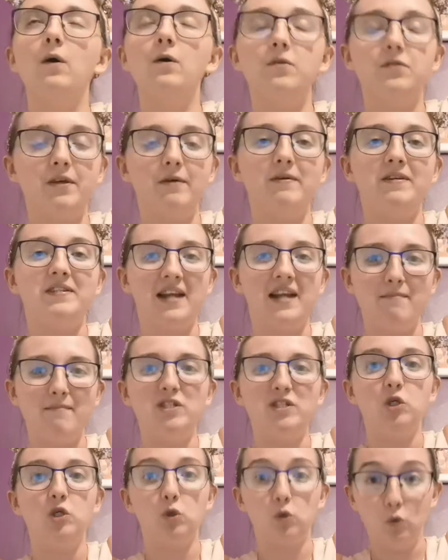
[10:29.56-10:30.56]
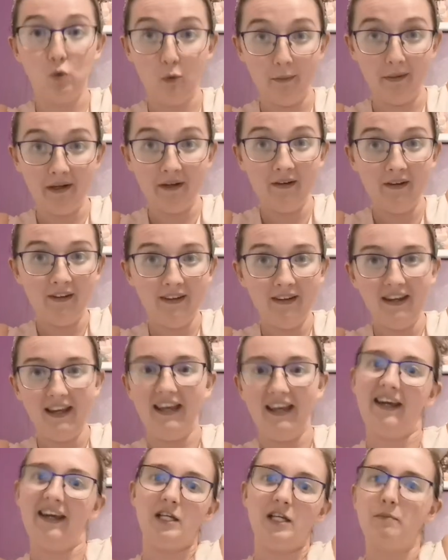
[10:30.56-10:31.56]
name is Goob,
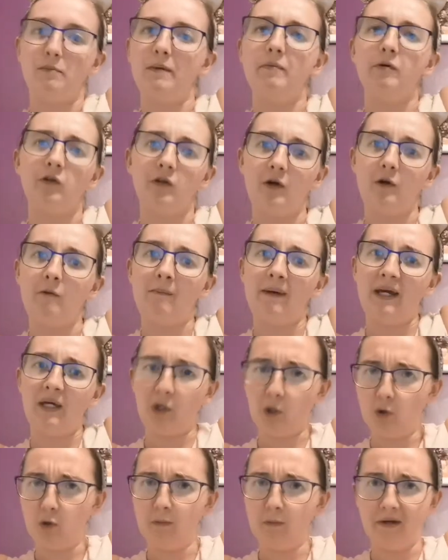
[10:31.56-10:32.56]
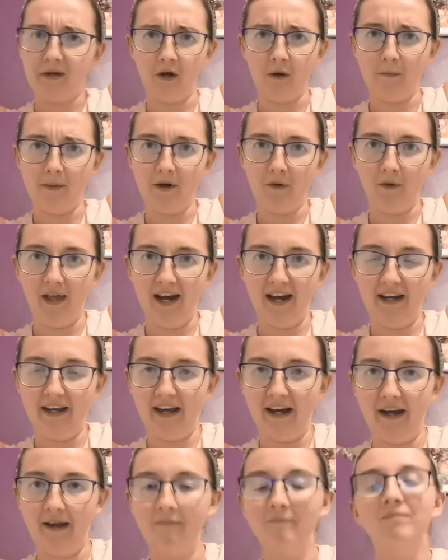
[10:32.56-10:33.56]
in case people know him by Goob and not bowler hat
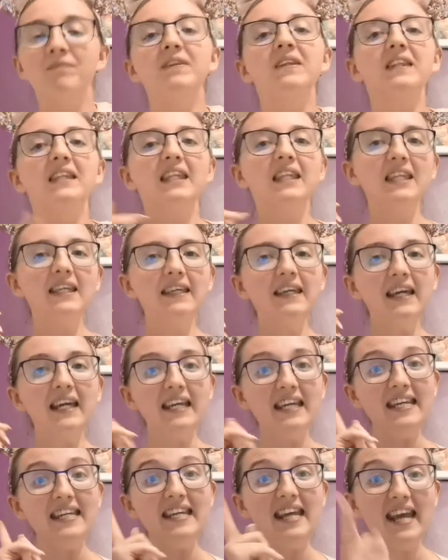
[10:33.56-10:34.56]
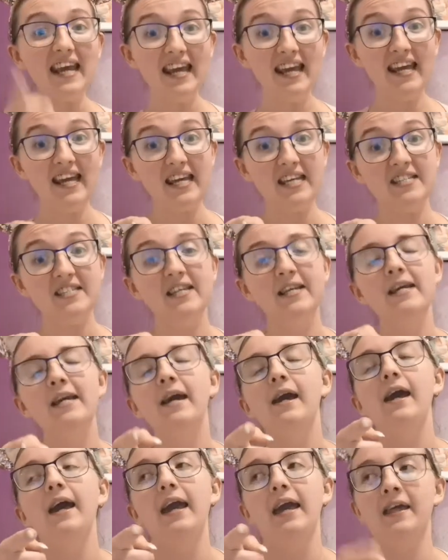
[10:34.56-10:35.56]
guy. He is
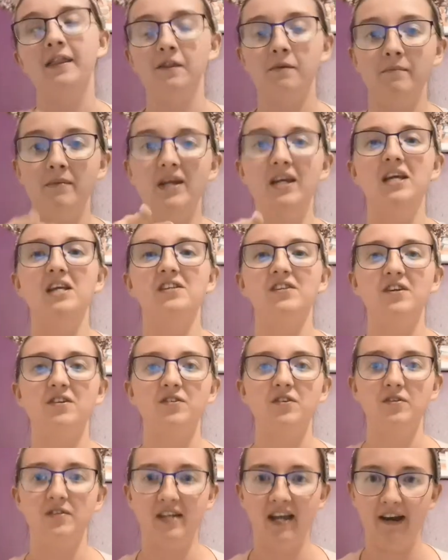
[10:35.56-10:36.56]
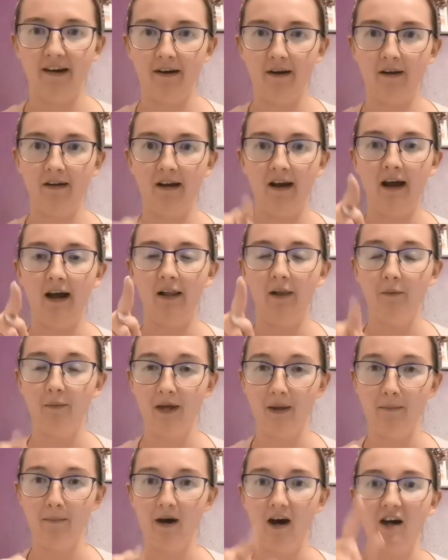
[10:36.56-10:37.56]
in the Mickey's Not So Scary
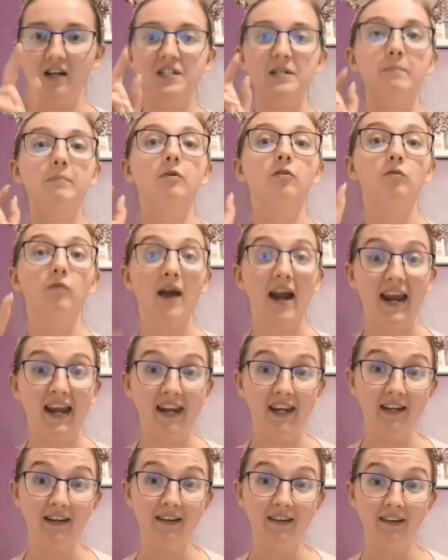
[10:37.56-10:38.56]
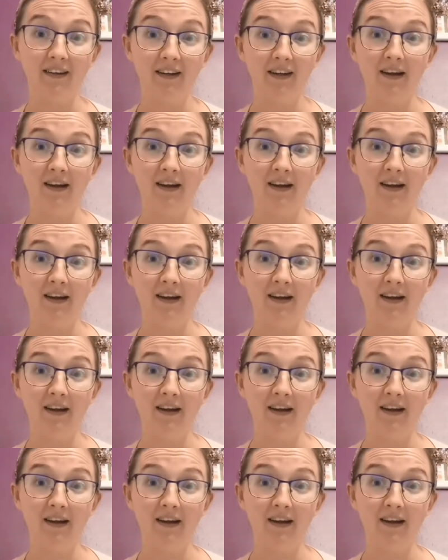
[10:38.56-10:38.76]
Halloween Party Parade,